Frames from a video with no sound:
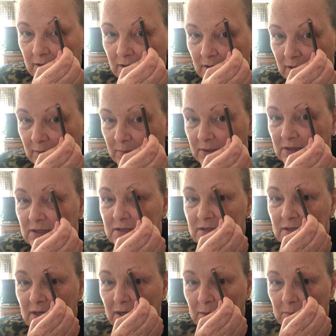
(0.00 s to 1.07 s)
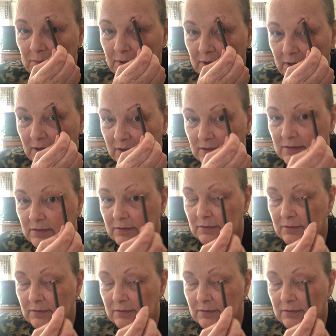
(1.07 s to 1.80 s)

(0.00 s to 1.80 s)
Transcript: of up at the same place.